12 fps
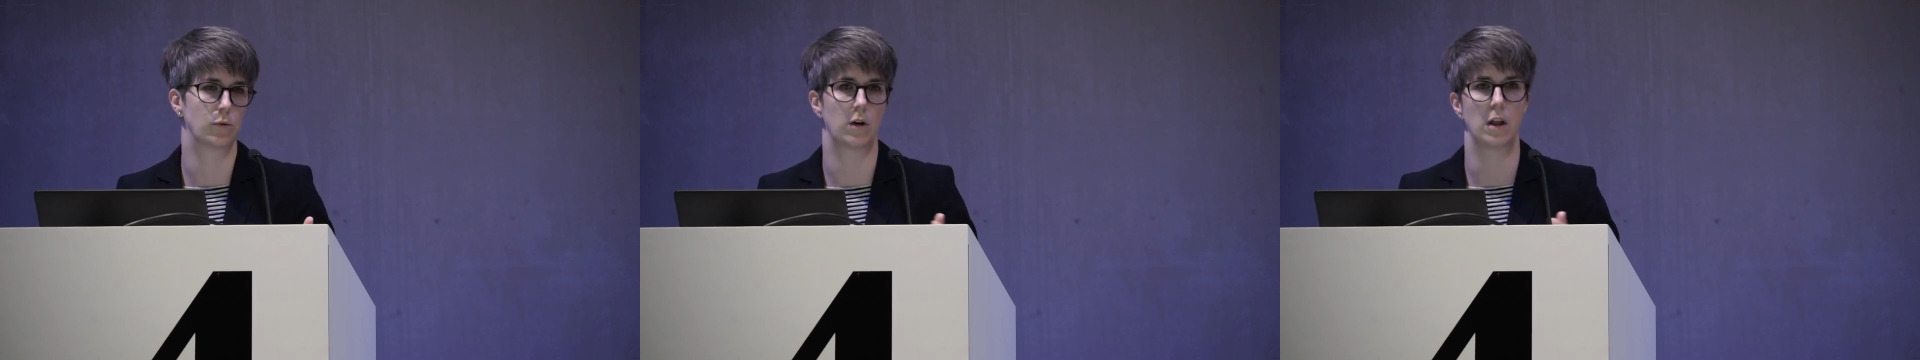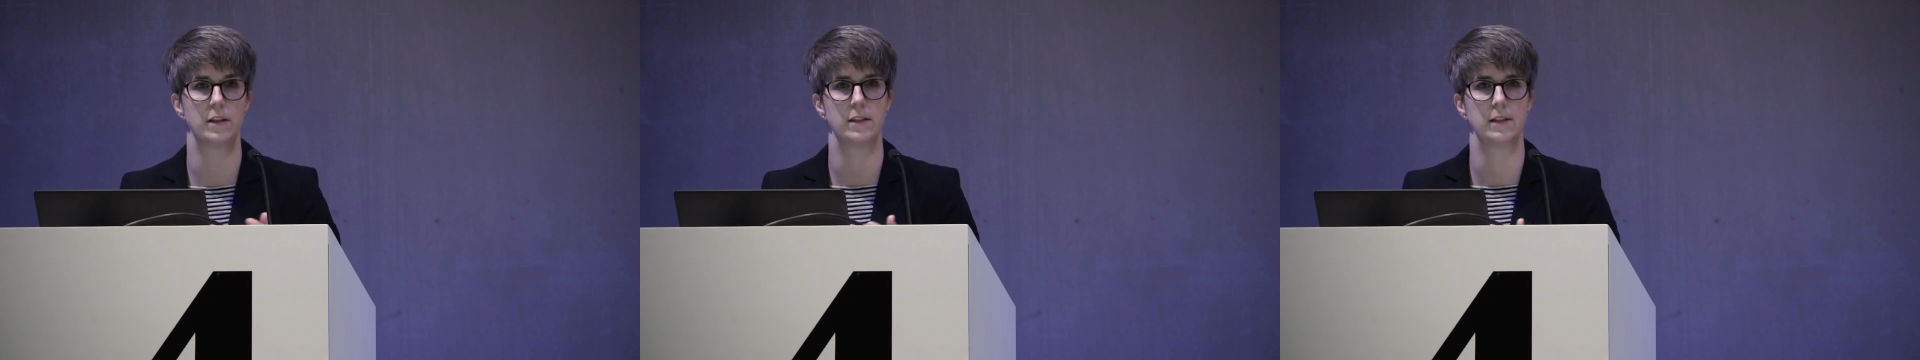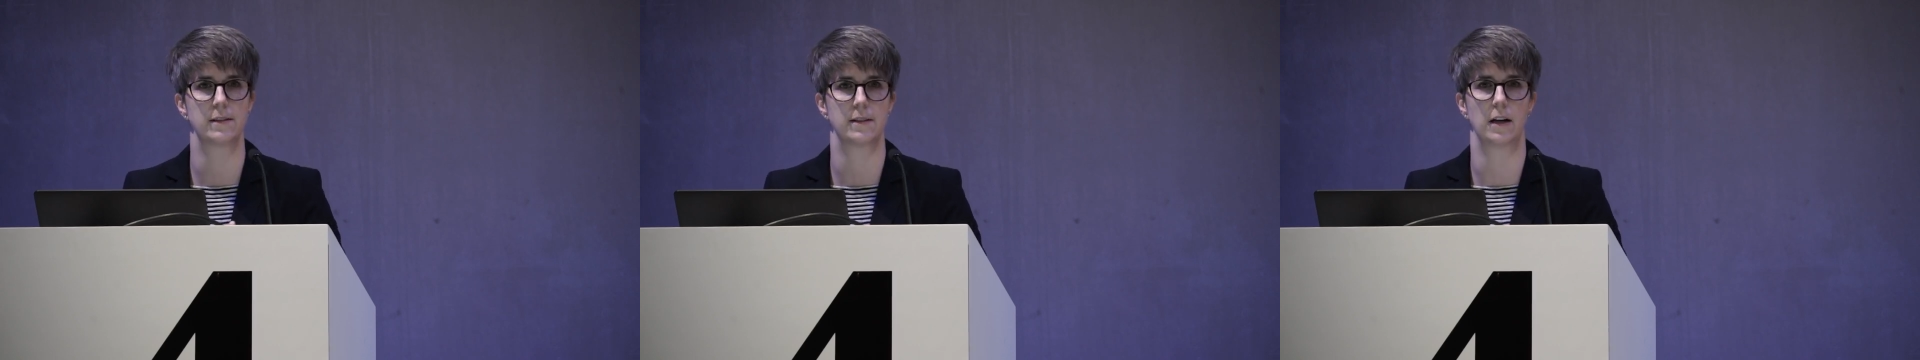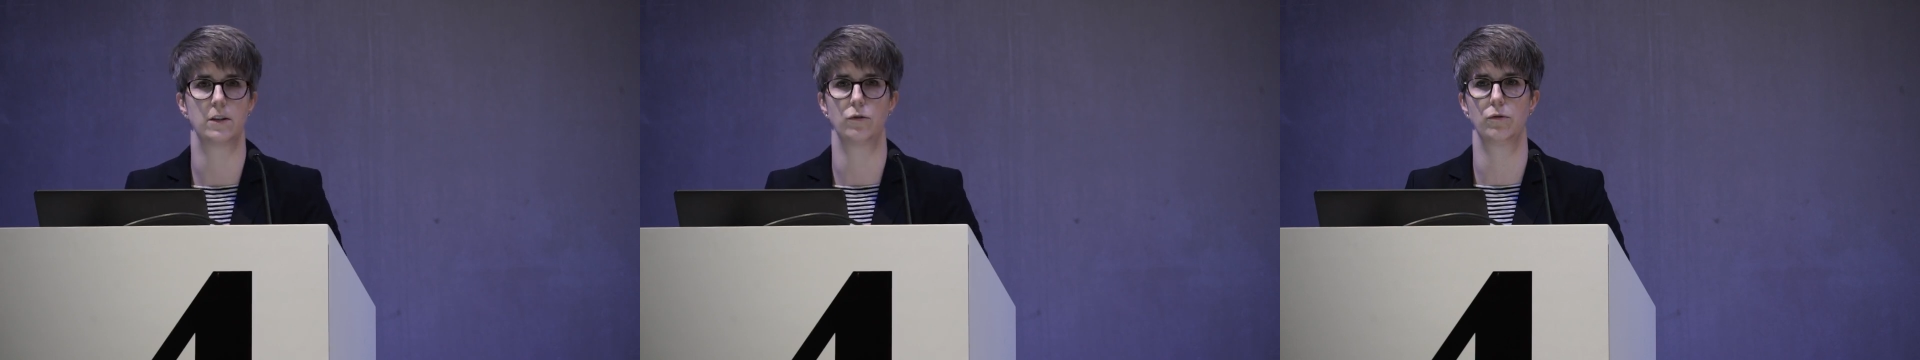qualities
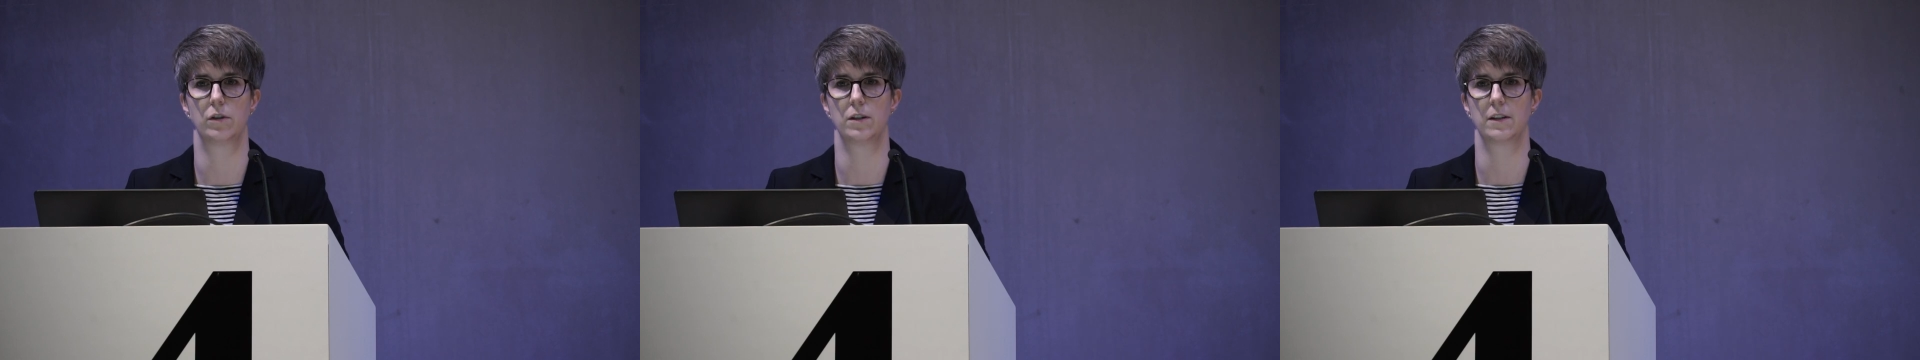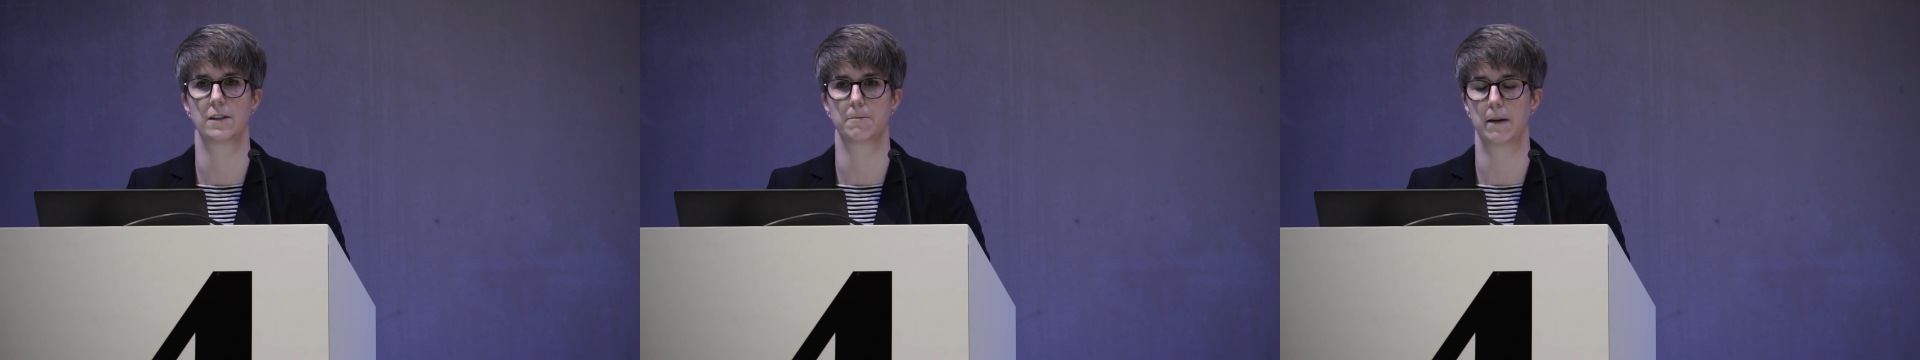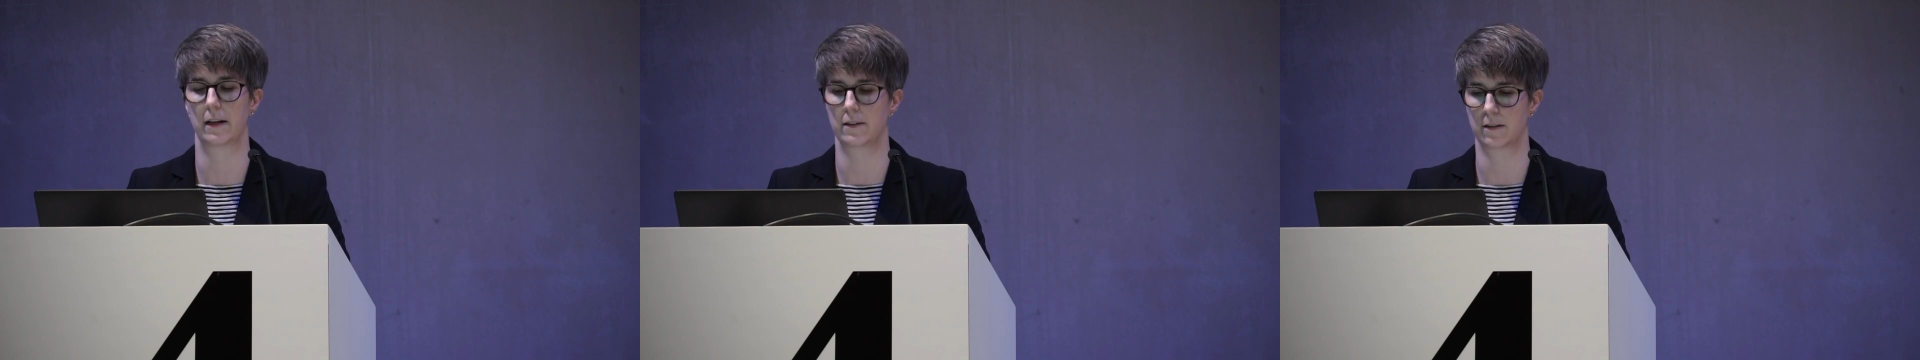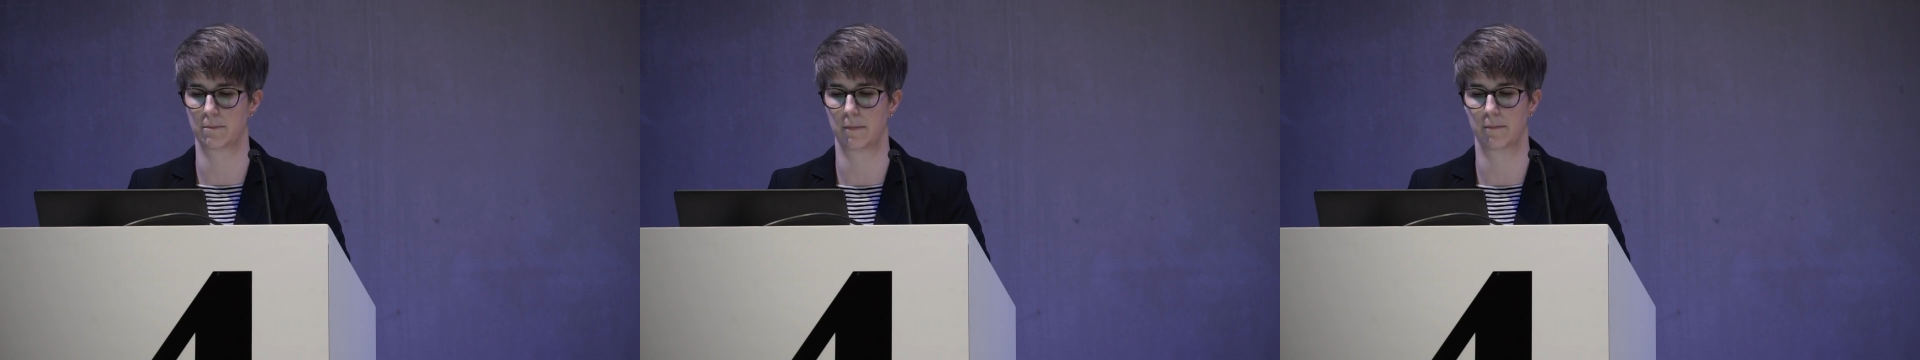that you can
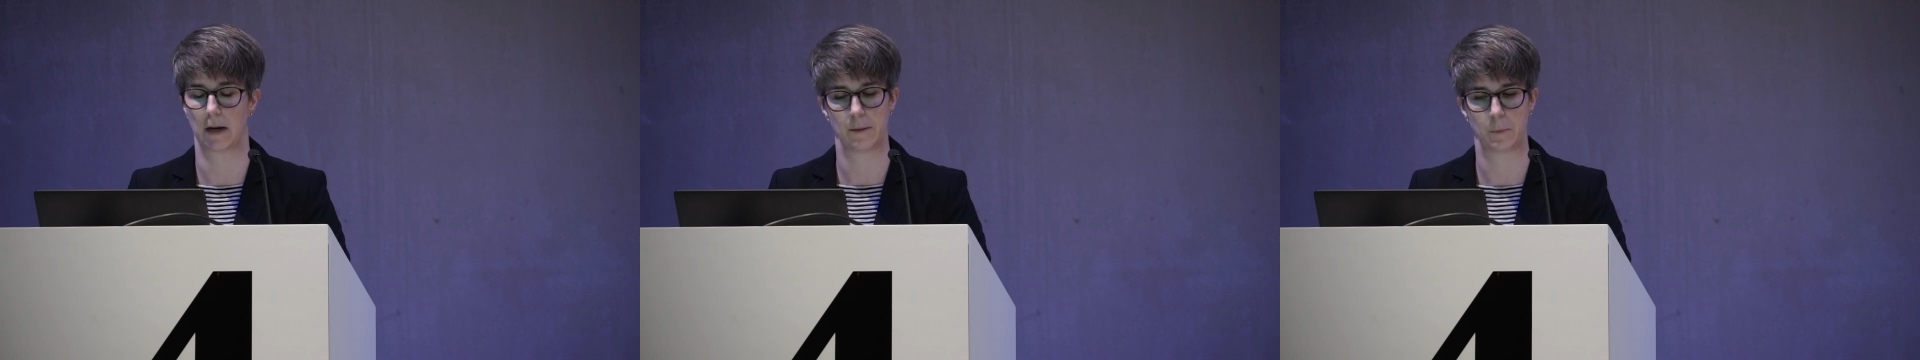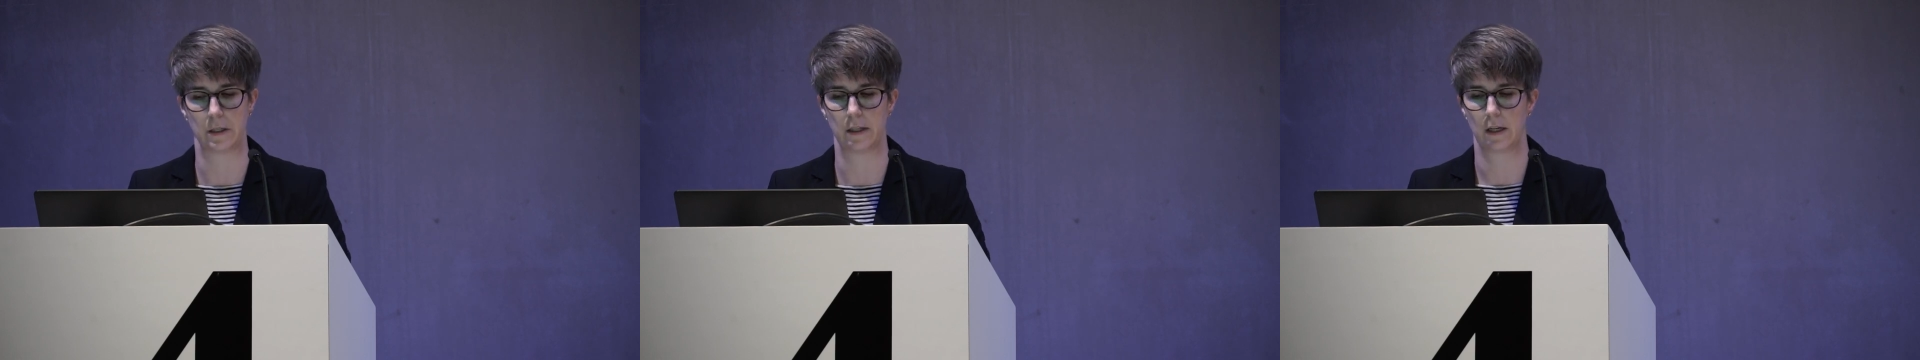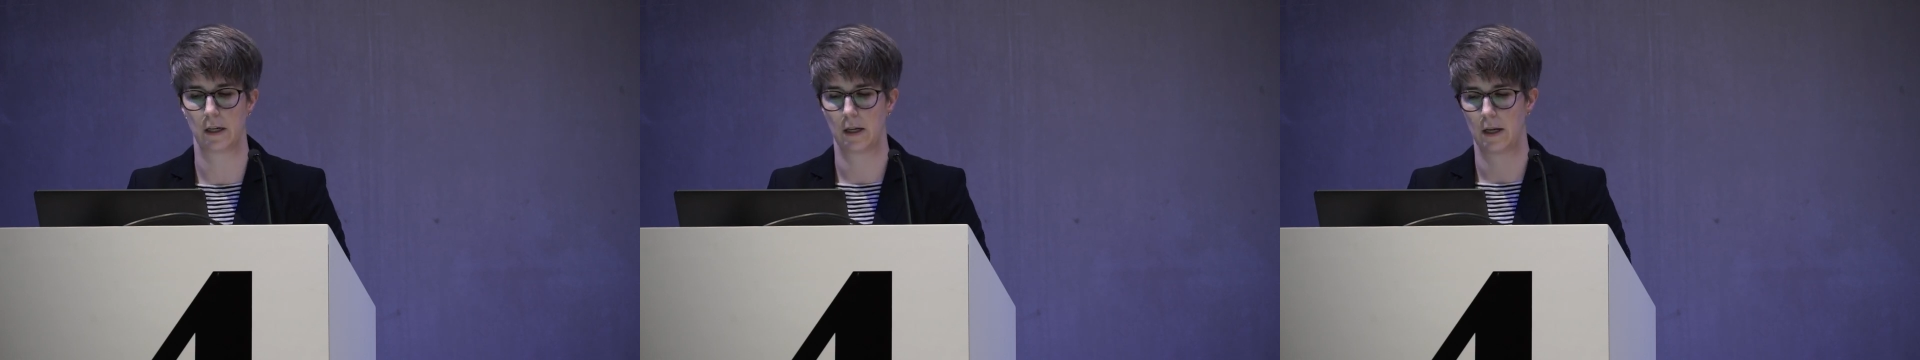expect might be